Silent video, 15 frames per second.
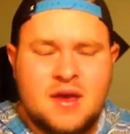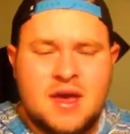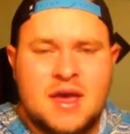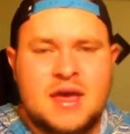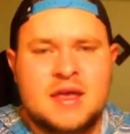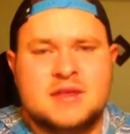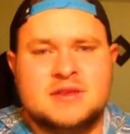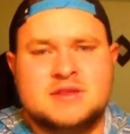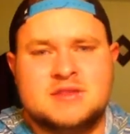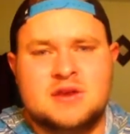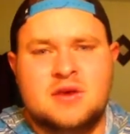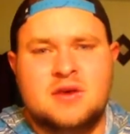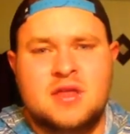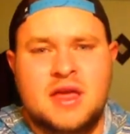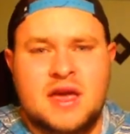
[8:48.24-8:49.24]
And
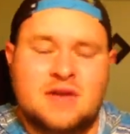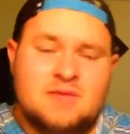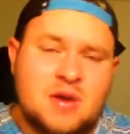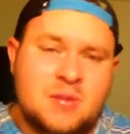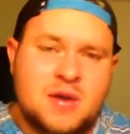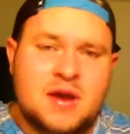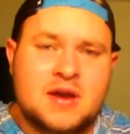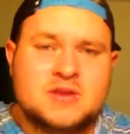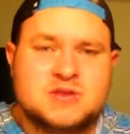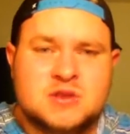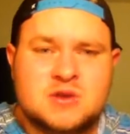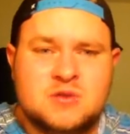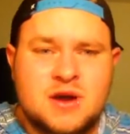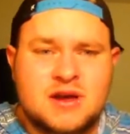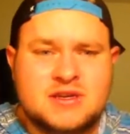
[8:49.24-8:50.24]
so, like, if my parents
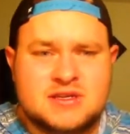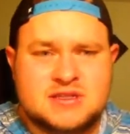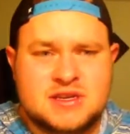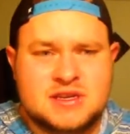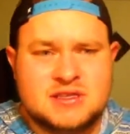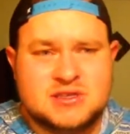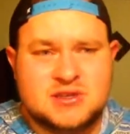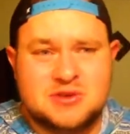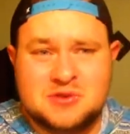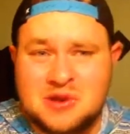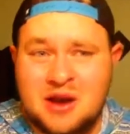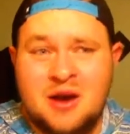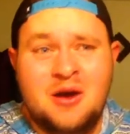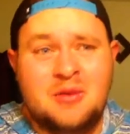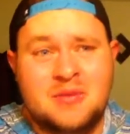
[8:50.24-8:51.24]
do watch this and it's true,
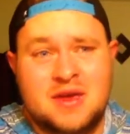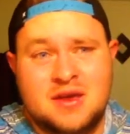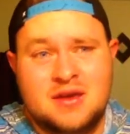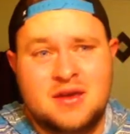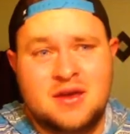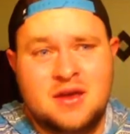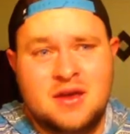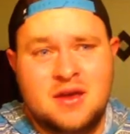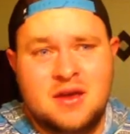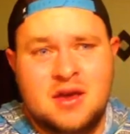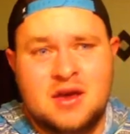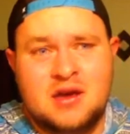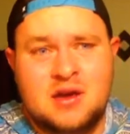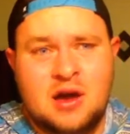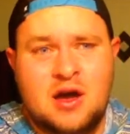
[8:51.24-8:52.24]
call me.
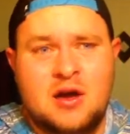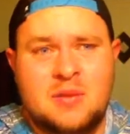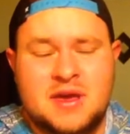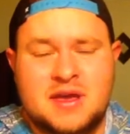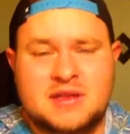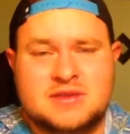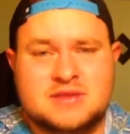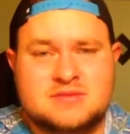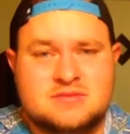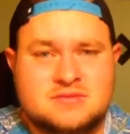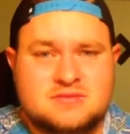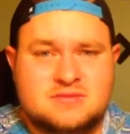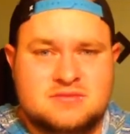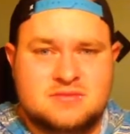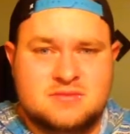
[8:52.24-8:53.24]
Call me and
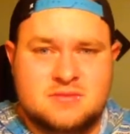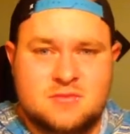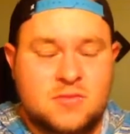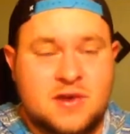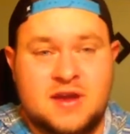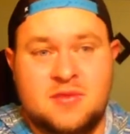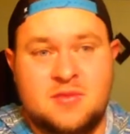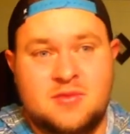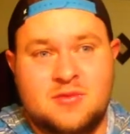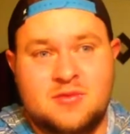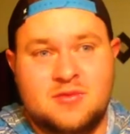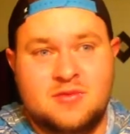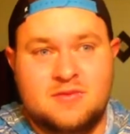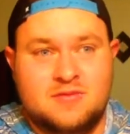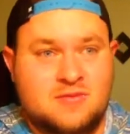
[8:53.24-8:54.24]

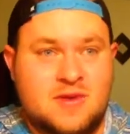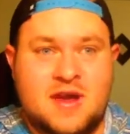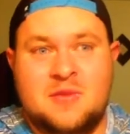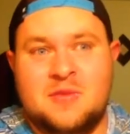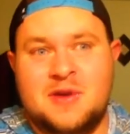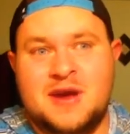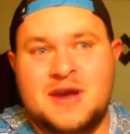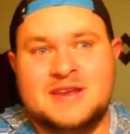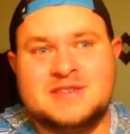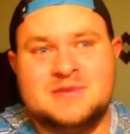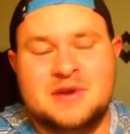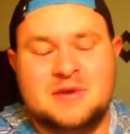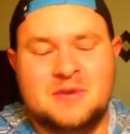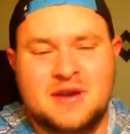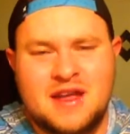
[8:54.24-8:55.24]
re-embrace
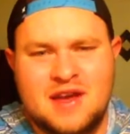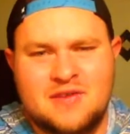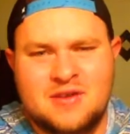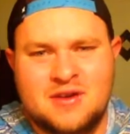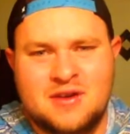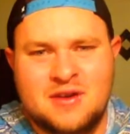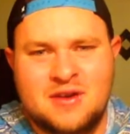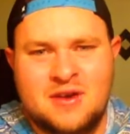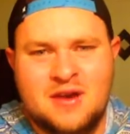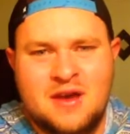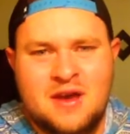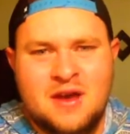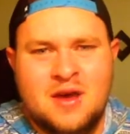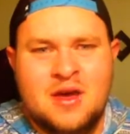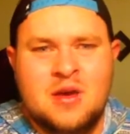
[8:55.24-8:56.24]
me, whatever.
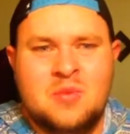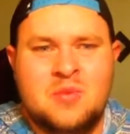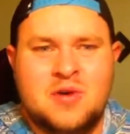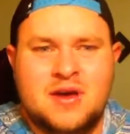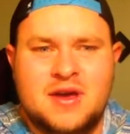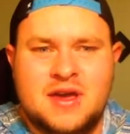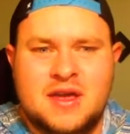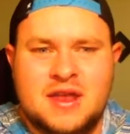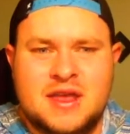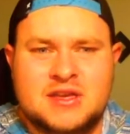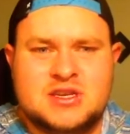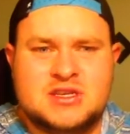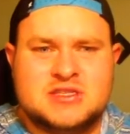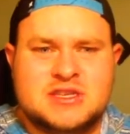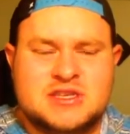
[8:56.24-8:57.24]
But
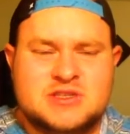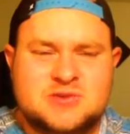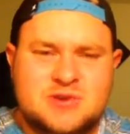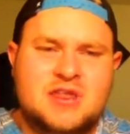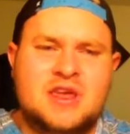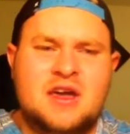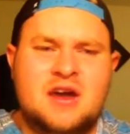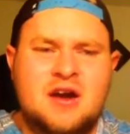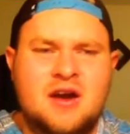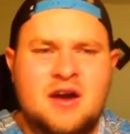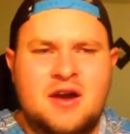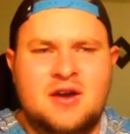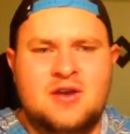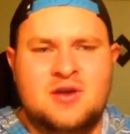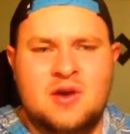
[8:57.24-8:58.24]
it's really
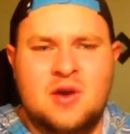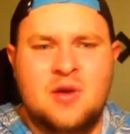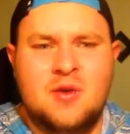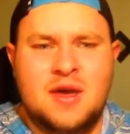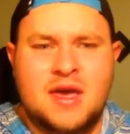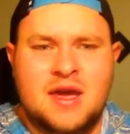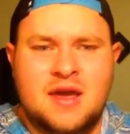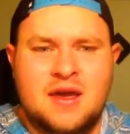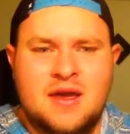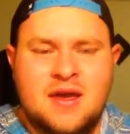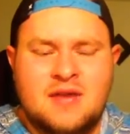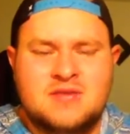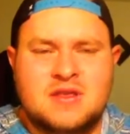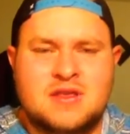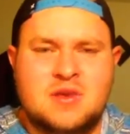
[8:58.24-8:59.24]
hard knowing
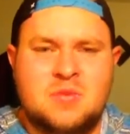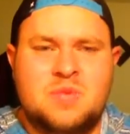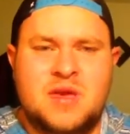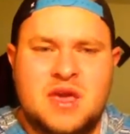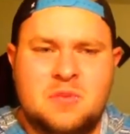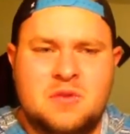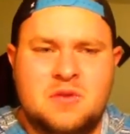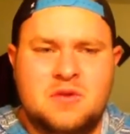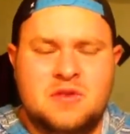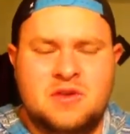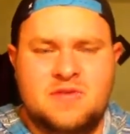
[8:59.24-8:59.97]
that the people, the